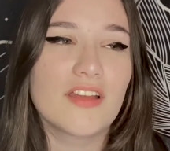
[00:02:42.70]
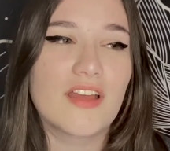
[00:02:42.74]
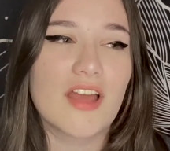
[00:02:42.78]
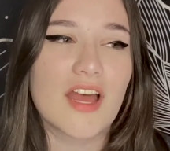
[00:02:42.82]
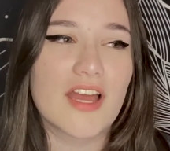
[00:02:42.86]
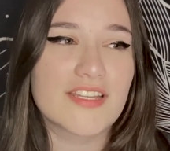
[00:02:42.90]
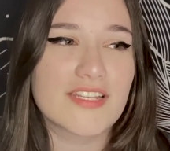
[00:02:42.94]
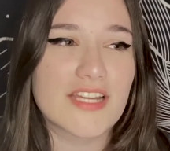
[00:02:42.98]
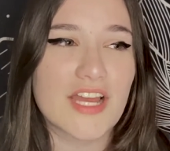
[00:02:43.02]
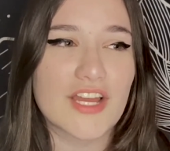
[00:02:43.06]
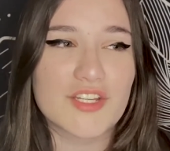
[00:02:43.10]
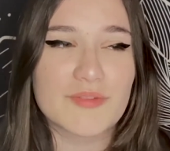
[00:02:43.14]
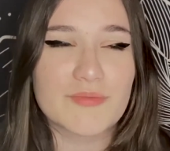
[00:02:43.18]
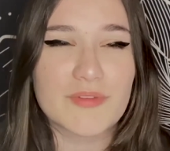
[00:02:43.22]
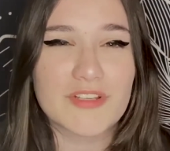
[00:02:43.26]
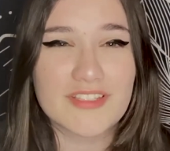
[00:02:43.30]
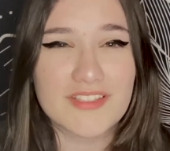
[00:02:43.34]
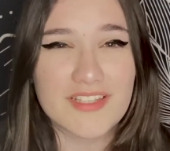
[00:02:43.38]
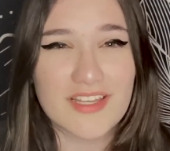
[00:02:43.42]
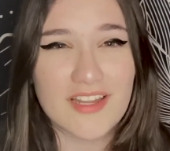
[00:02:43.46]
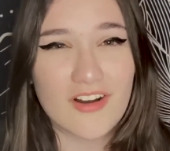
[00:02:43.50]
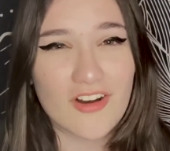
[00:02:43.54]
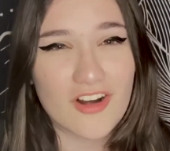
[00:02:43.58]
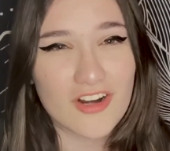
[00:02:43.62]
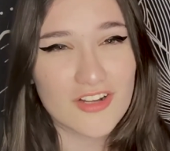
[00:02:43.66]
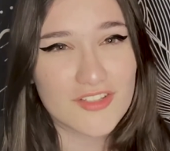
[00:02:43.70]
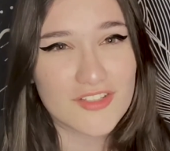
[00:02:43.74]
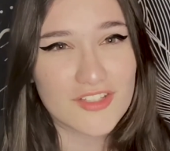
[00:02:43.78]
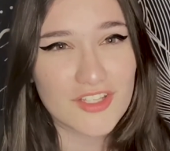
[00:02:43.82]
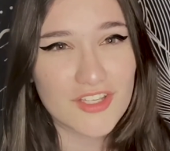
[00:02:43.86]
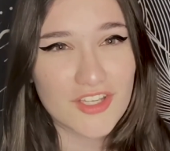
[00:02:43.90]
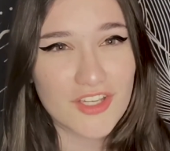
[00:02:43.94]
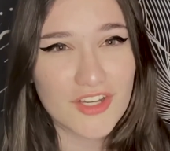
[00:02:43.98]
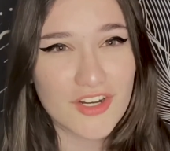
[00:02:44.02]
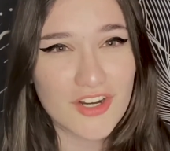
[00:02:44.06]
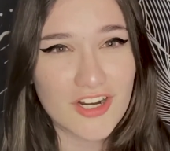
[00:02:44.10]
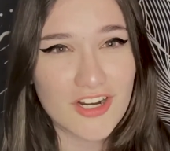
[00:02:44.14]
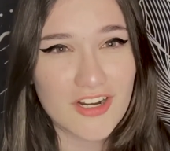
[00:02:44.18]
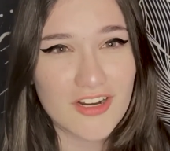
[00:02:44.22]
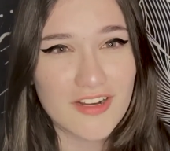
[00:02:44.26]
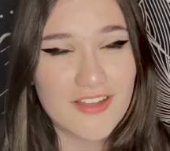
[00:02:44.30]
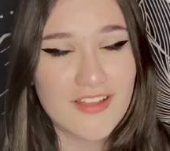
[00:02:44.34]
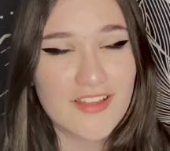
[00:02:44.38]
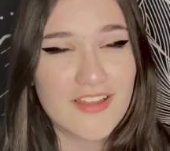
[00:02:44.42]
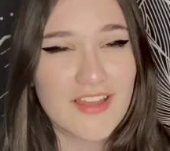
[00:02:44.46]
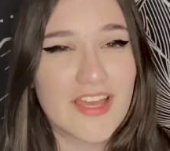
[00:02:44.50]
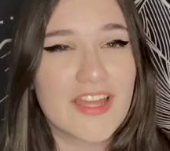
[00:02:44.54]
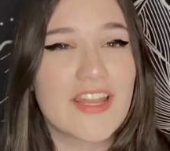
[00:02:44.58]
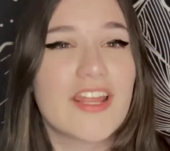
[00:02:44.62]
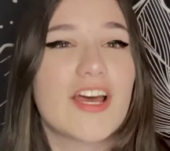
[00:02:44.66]
attachments that aren't secure
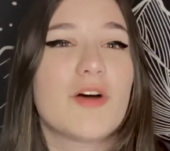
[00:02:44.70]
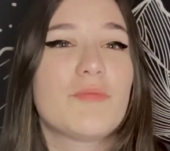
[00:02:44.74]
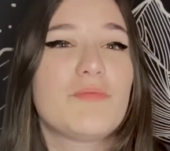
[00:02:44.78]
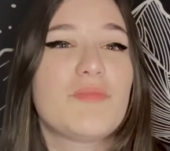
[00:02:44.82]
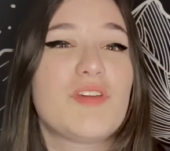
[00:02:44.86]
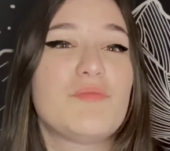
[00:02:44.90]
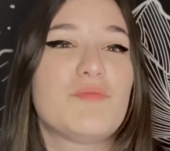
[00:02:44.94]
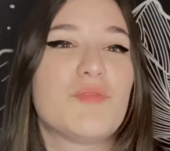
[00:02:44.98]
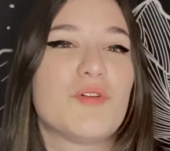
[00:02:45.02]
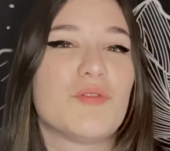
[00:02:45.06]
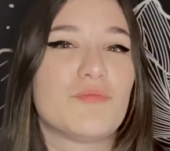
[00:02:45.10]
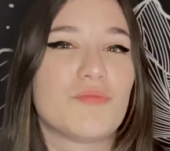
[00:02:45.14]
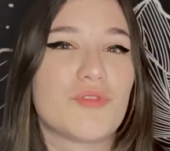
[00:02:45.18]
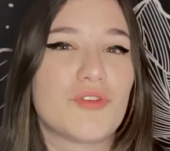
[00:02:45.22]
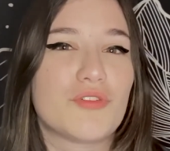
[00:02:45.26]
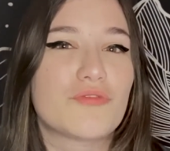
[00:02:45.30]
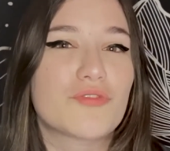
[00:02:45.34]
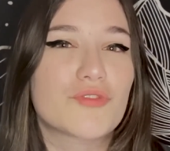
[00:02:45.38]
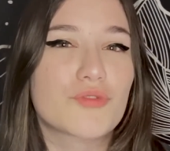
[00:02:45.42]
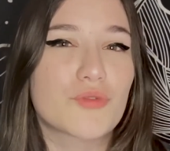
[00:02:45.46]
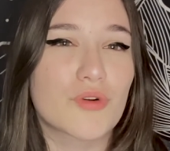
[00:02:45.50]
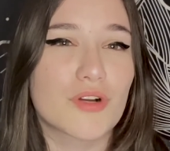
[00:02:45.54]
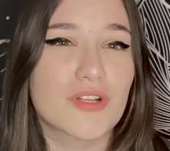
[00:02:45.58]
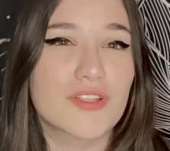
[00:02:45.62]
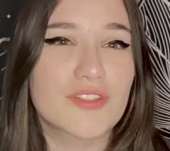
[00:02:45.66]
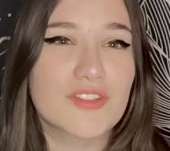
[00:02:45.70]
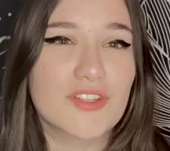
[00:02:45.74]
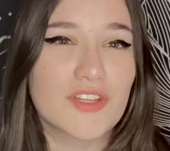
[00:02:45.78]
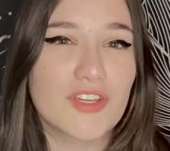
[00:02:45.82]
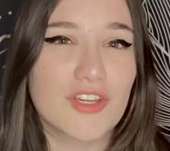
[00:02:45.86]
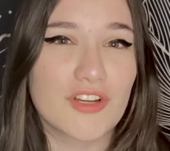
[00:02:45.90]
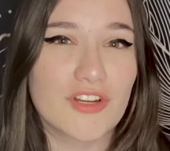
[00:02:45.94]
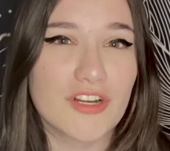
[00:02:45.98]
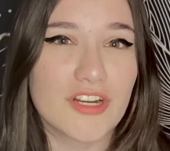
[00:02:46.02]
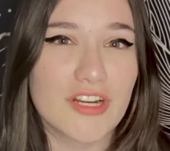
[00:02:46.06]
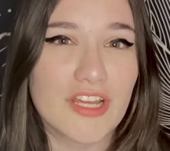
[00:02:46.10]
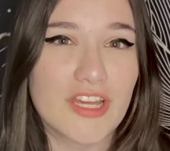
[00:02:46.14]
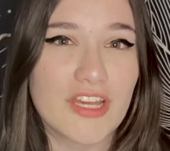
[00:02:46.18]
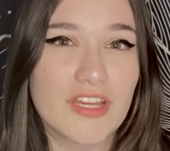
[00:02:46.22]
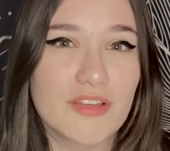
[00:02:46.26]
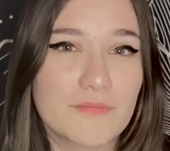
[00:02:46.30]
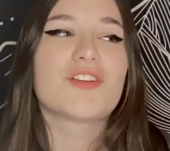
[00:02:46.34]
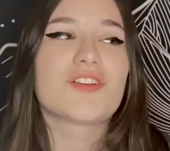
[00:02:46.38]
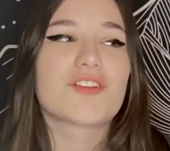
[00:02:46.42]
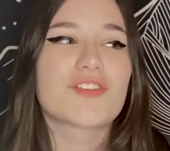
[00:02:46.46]
and help people move towards security.